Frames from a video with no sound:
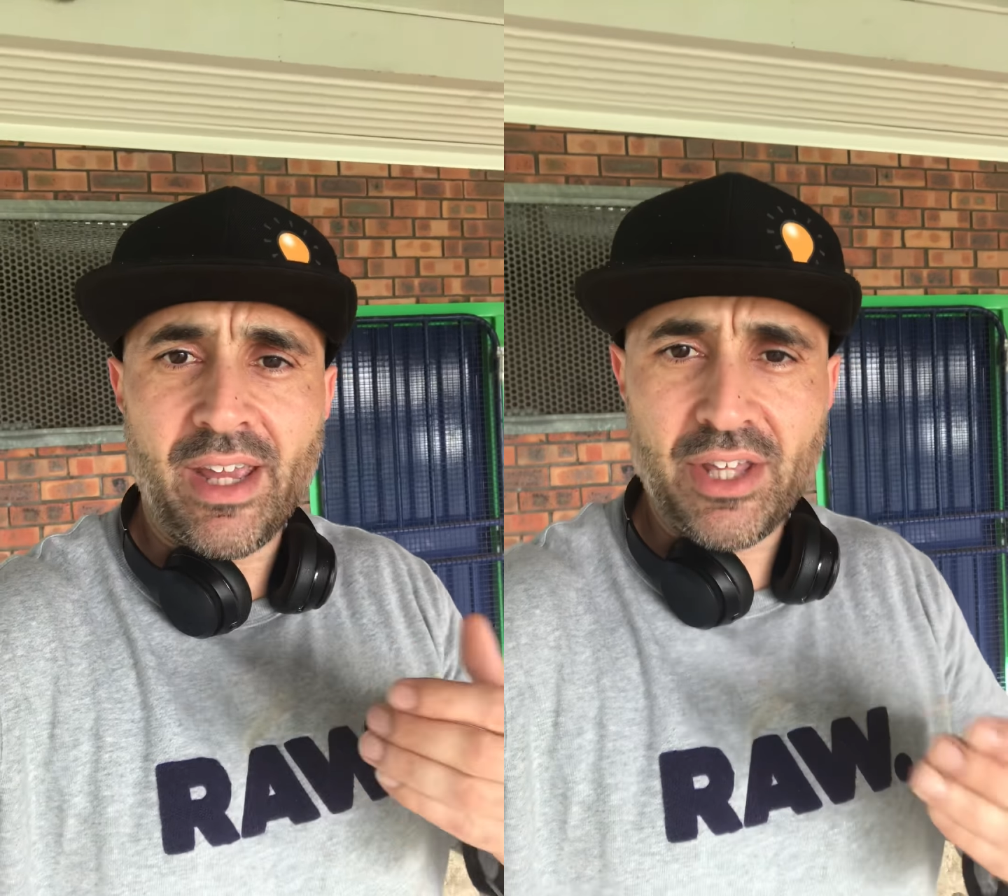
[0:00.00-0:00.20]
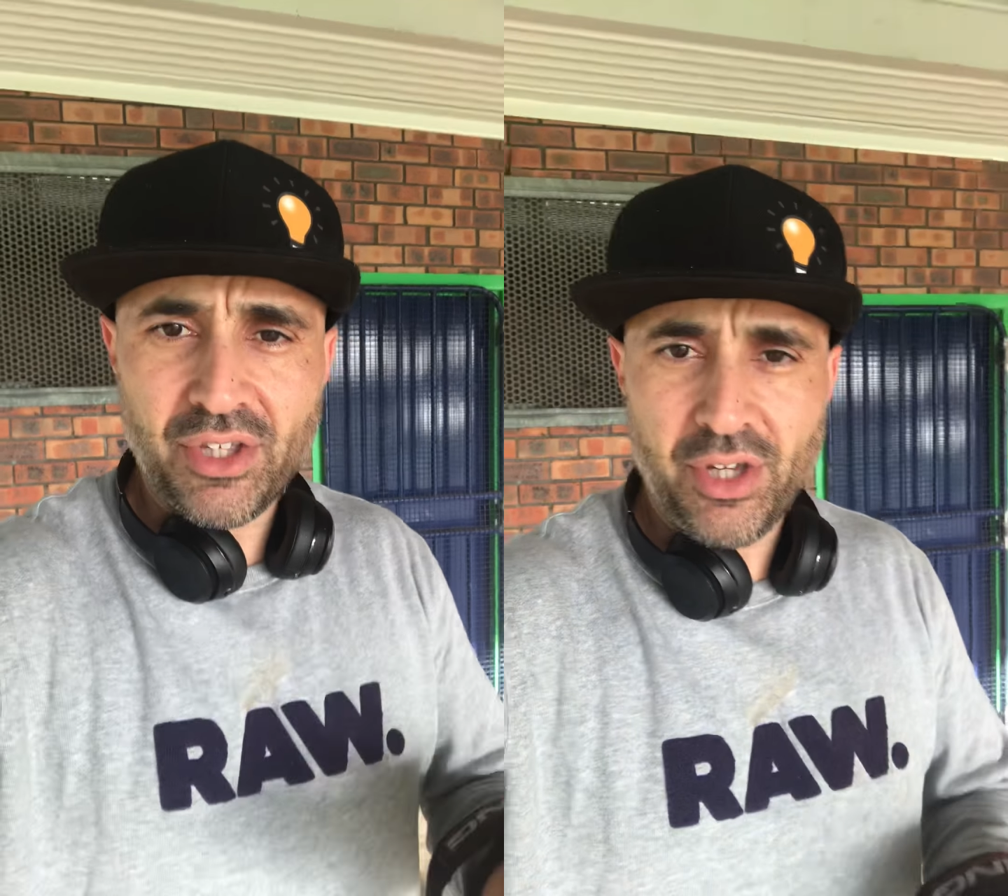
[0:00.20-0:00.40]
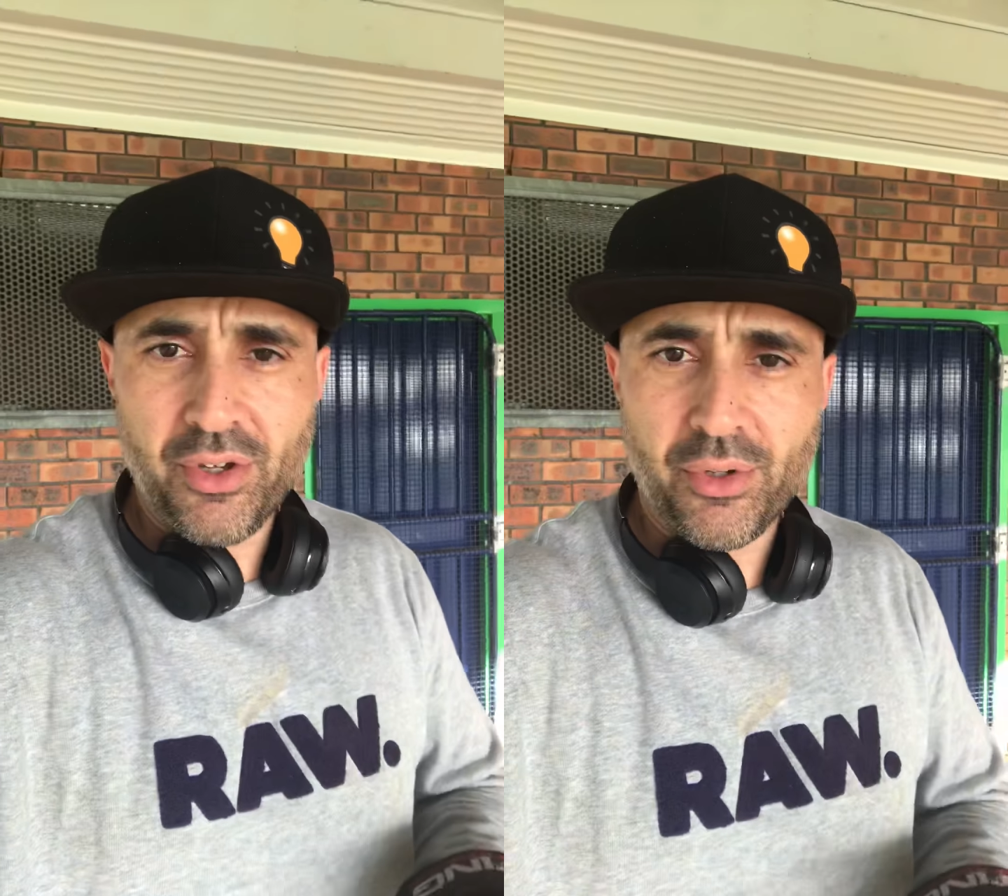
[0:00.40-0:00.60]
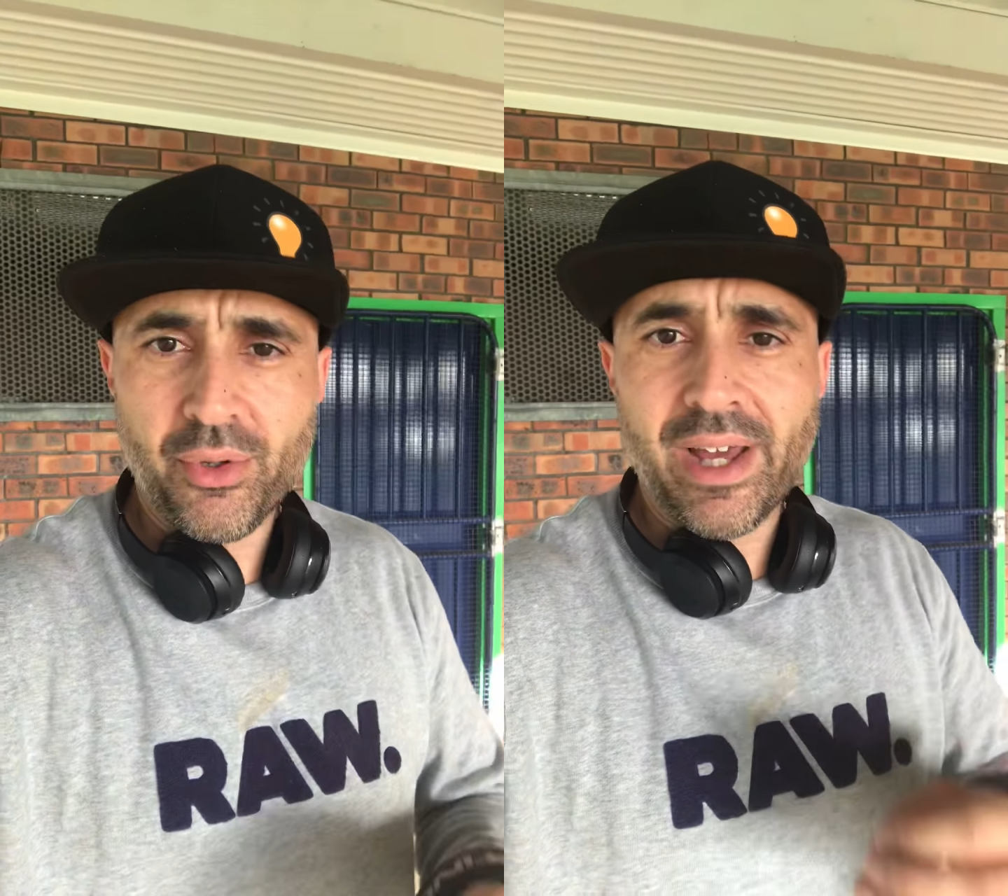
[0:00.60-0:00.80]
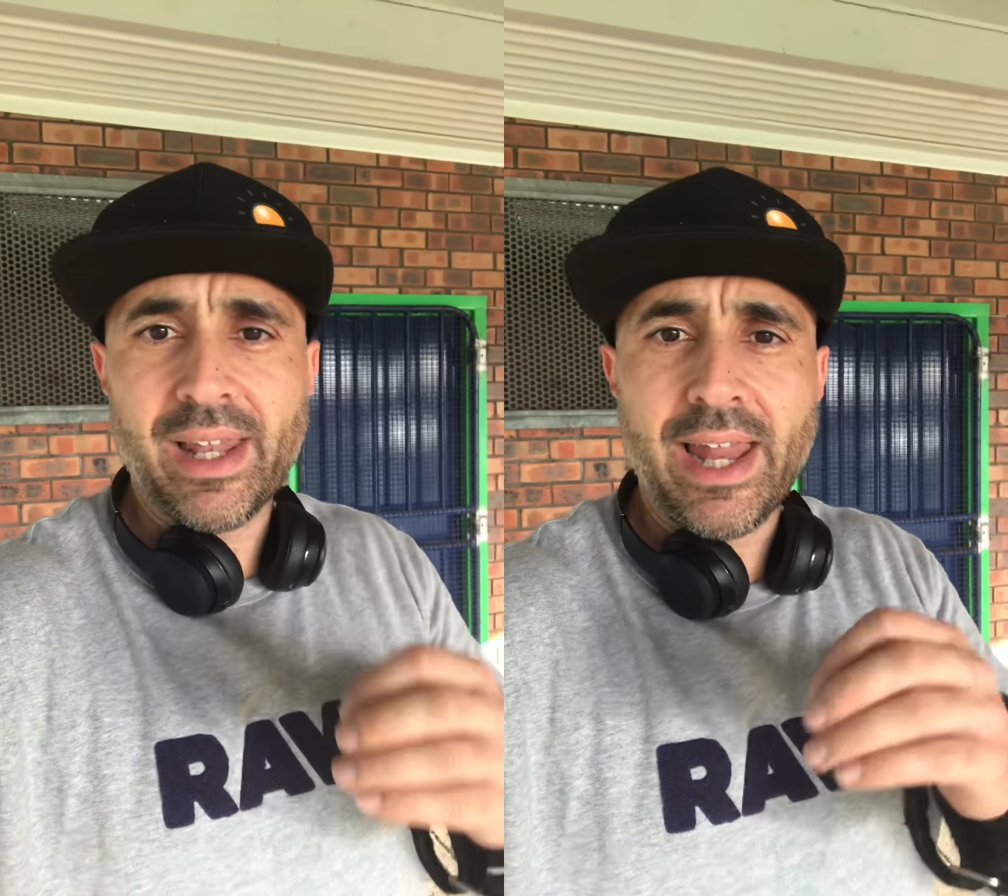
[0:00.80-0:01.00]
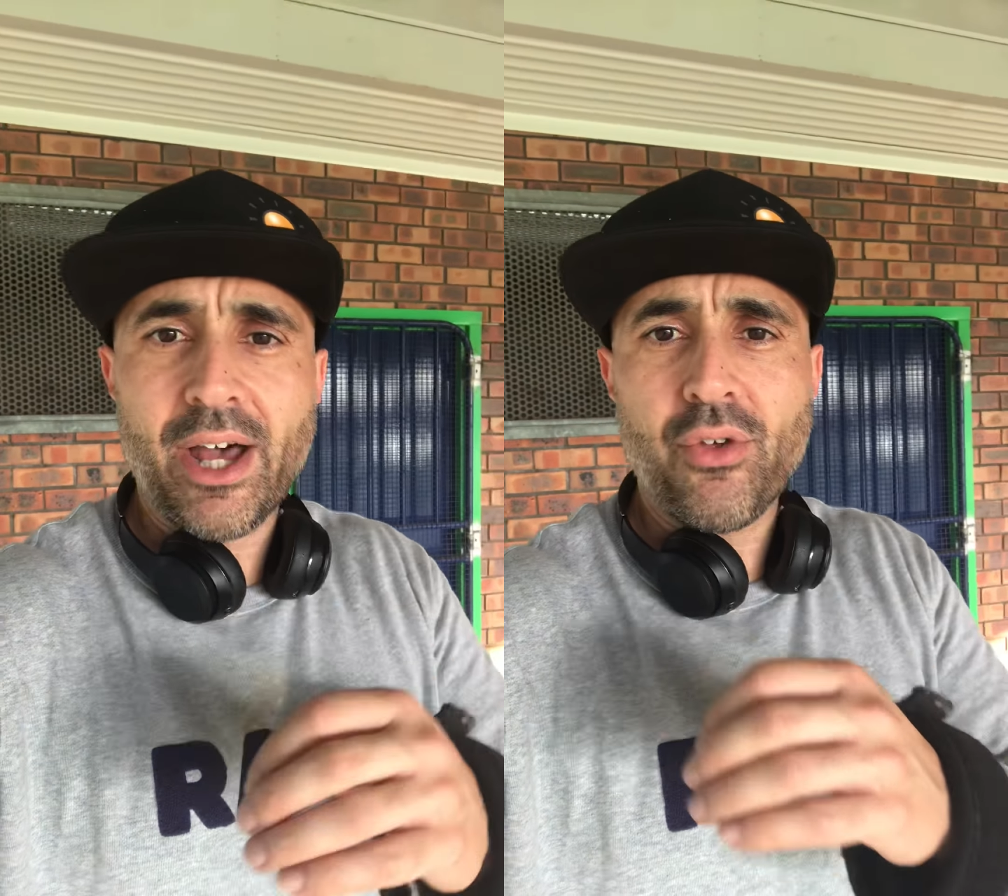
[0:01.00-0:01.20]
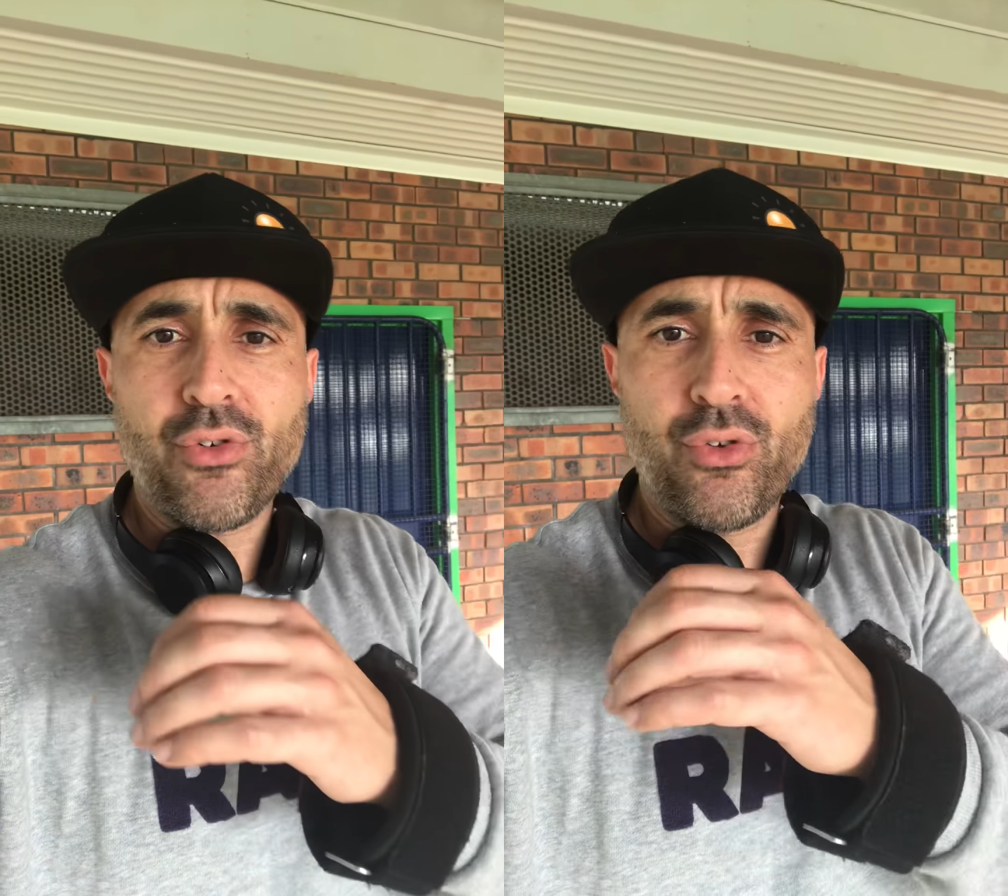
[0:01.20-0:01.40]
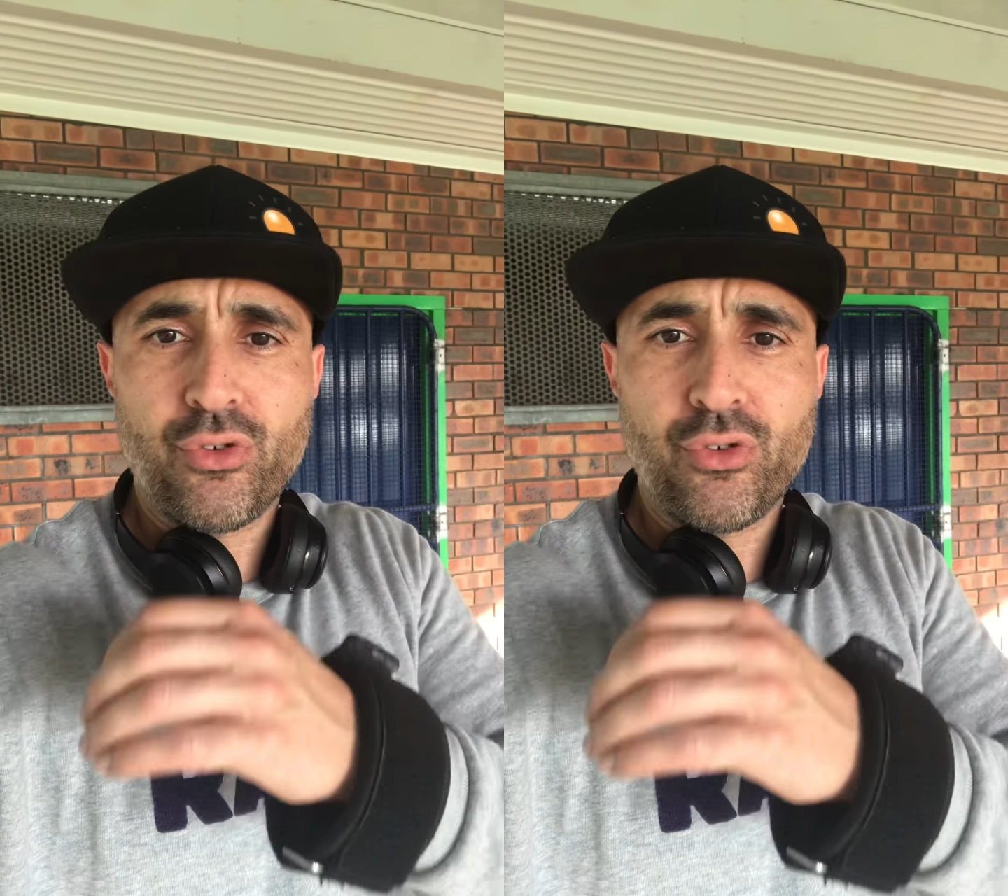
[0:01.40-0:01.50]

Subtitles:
and yield allows